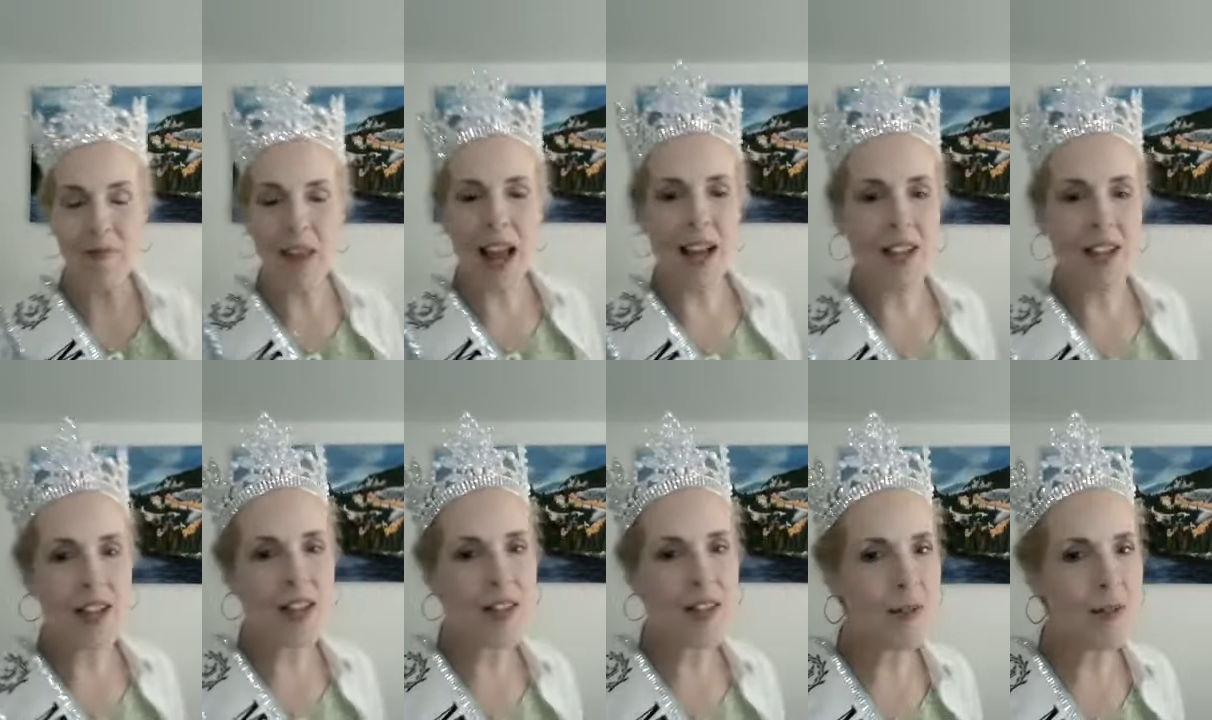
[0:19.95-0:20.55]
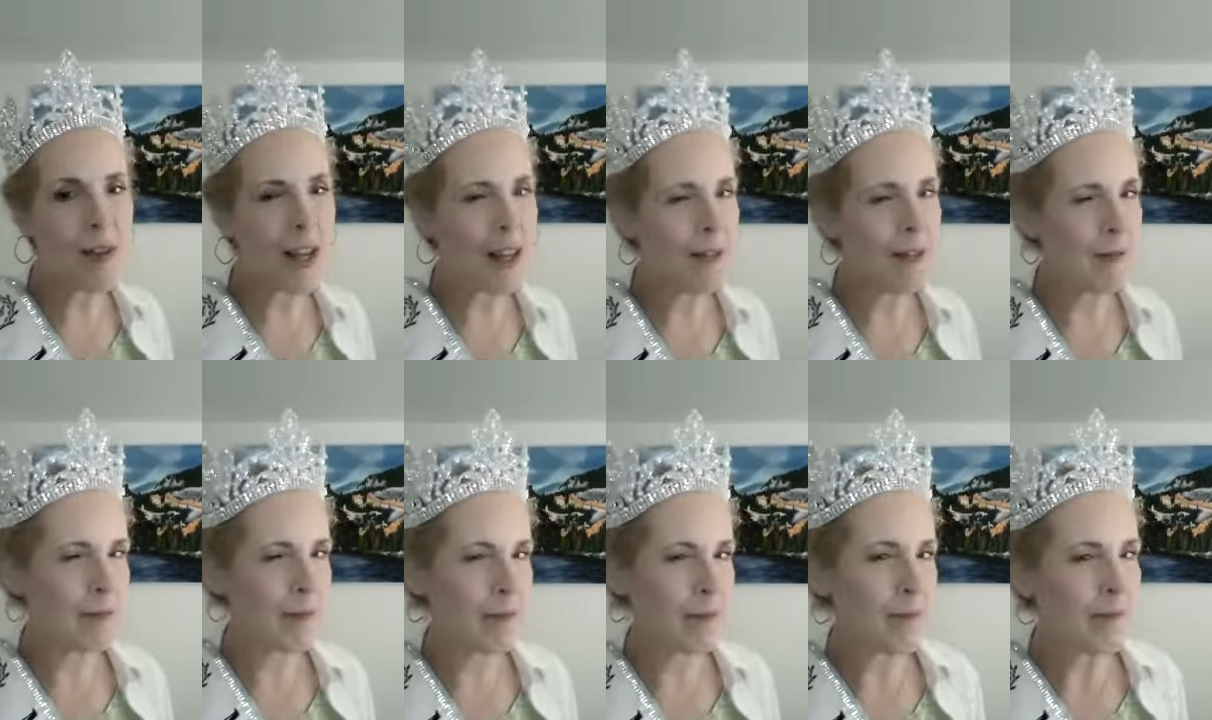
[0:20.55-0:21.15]
I just read
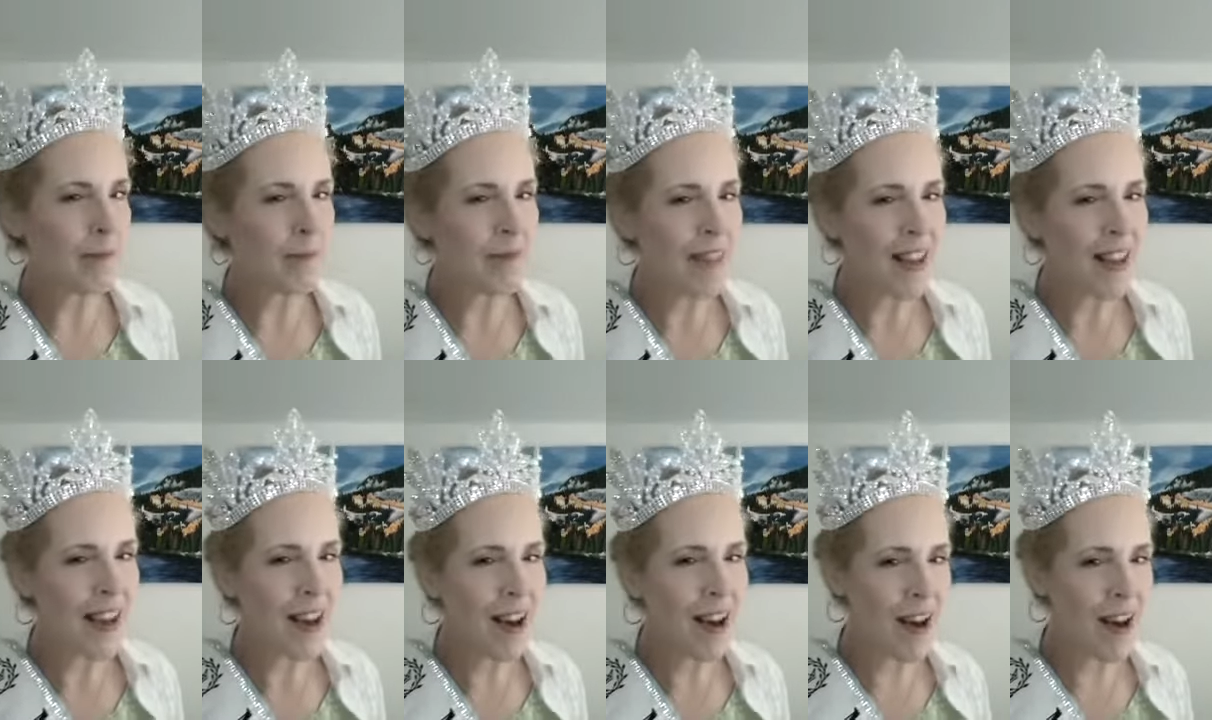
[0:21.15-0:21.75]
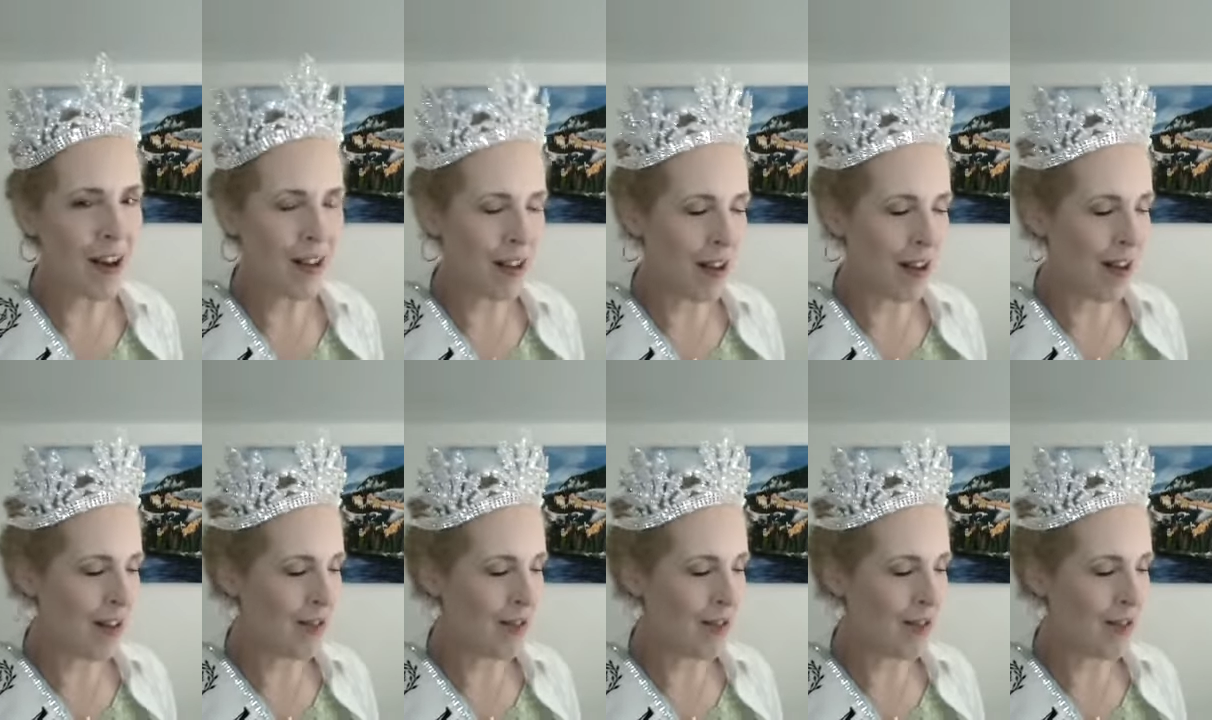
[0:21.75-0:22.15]
a